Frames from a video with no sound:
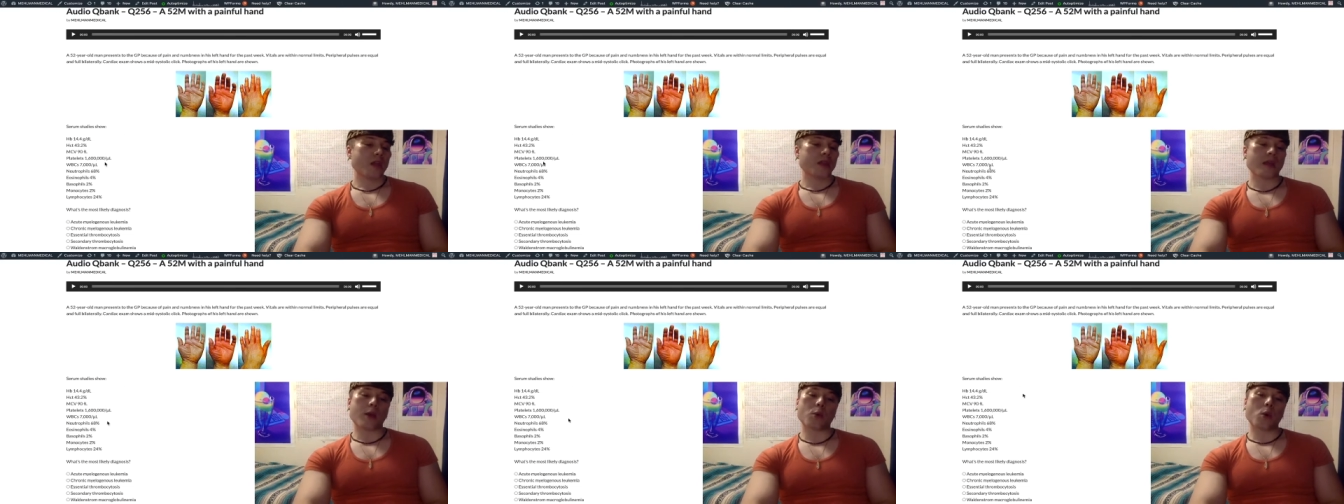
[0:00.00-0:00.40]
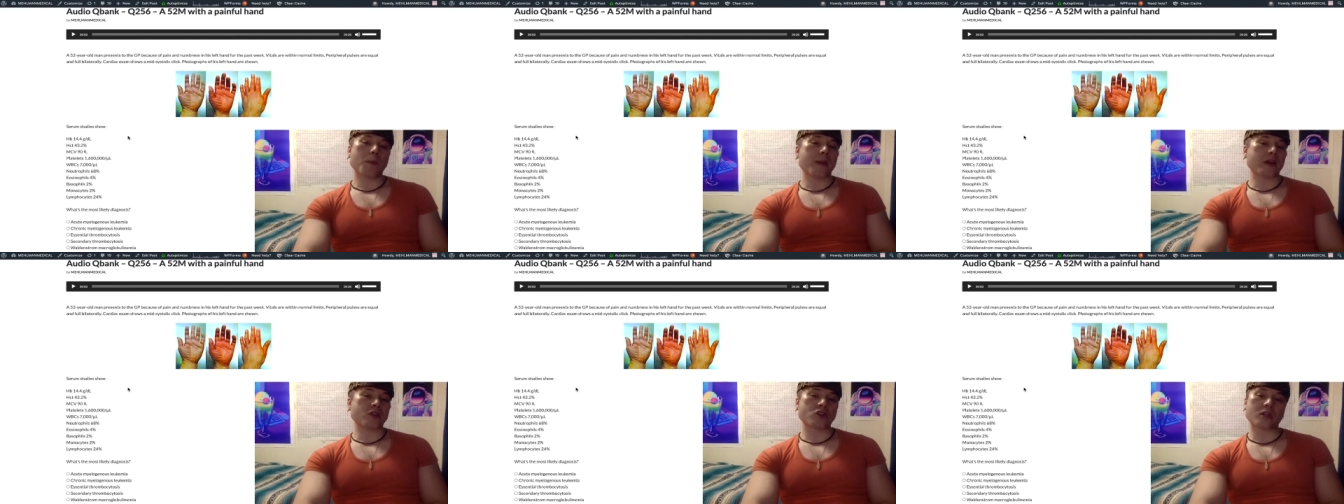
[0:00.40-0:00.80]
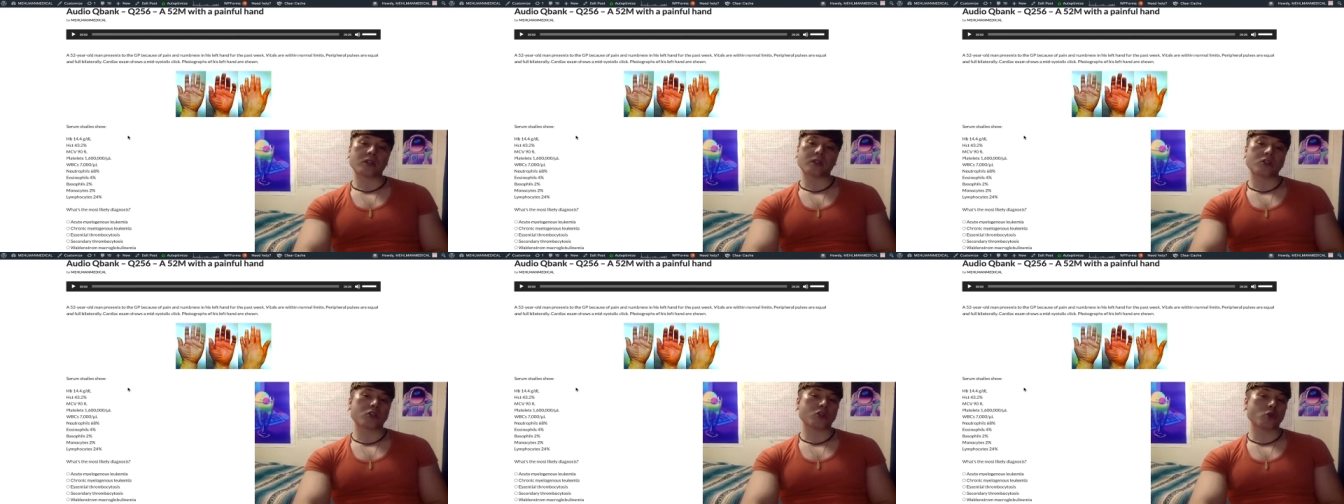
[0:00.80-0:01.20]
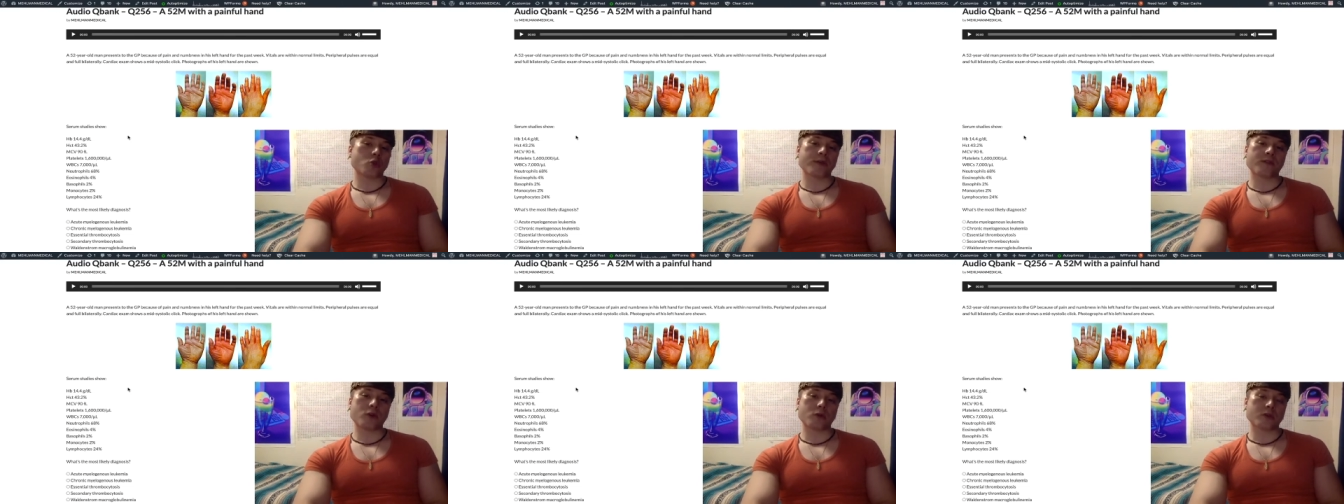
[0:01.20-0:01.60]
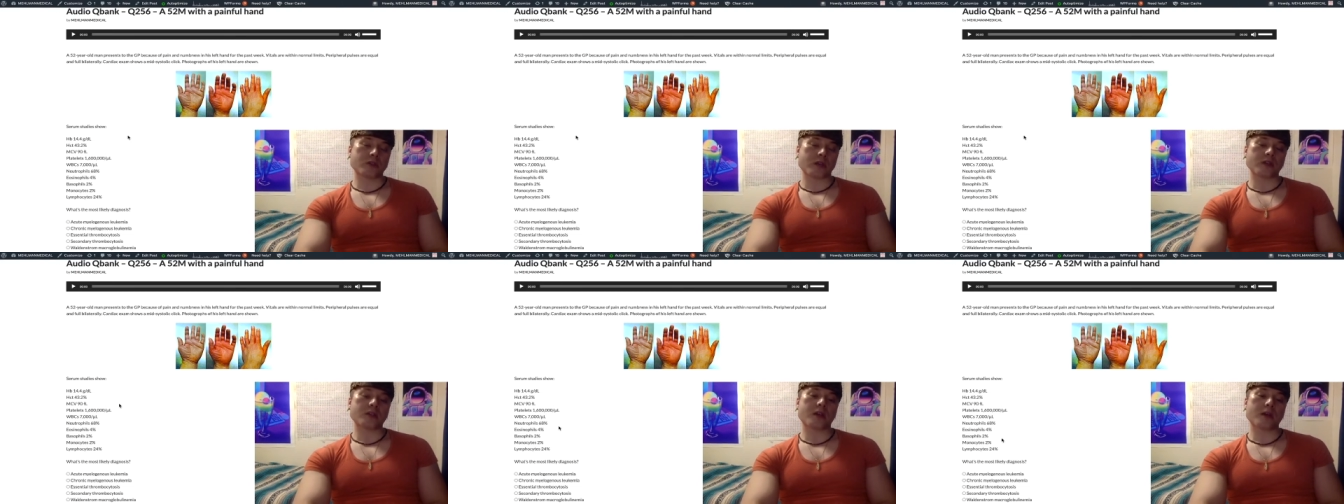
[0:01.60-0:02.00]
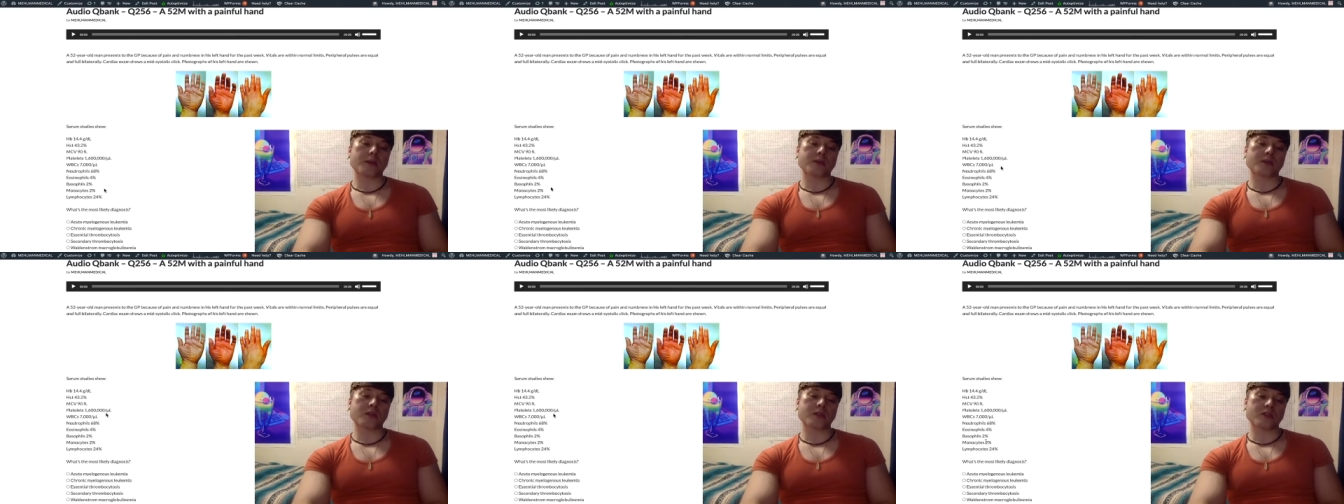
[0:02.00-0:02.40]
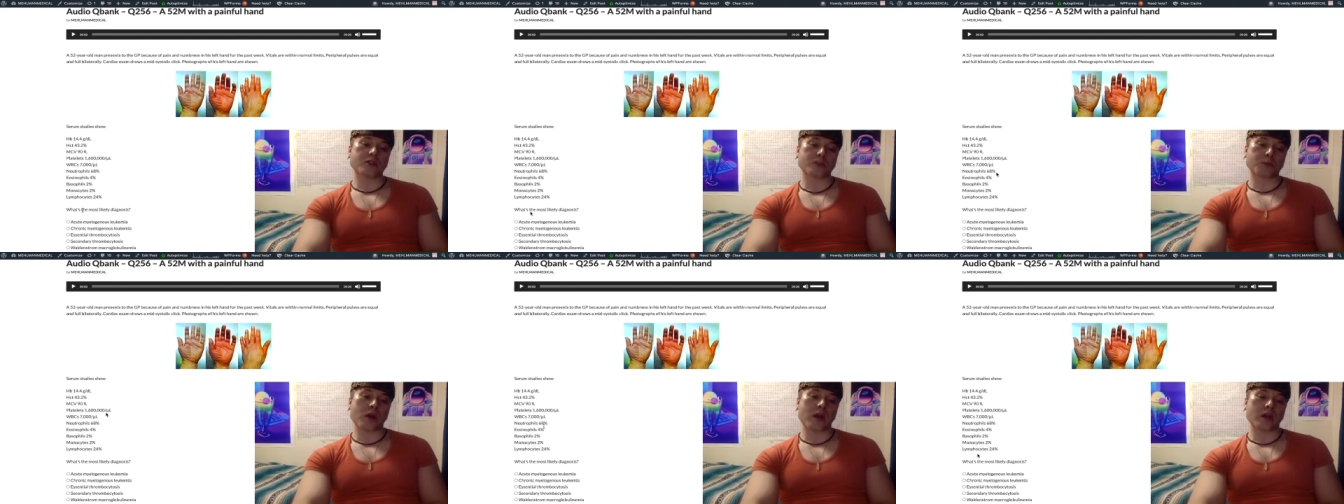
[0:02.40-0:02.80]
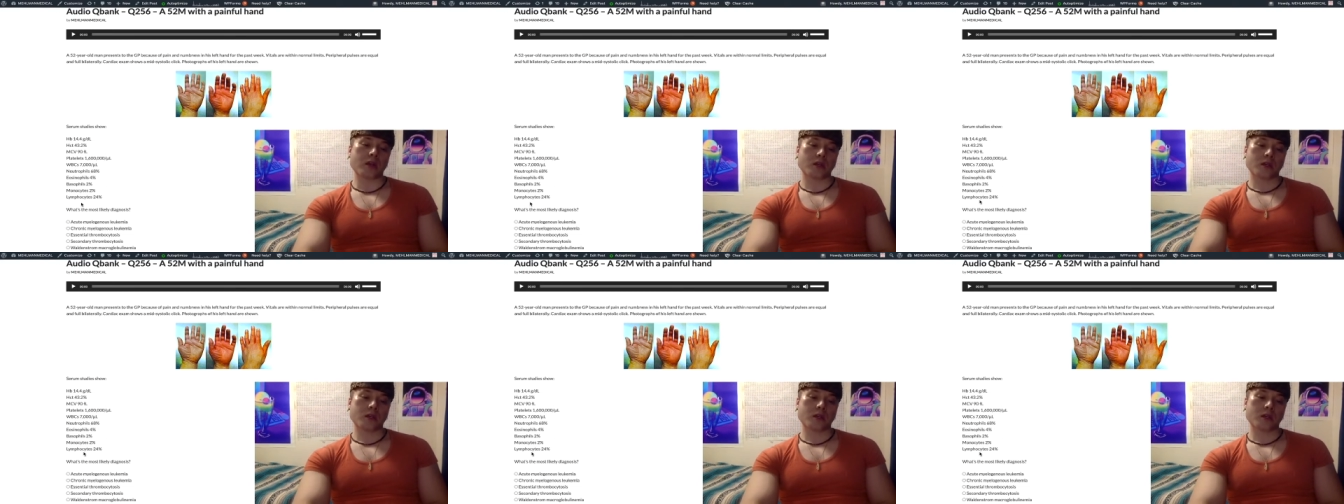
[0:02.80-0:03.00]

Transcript: They will mention at least two of those cell types in the spread.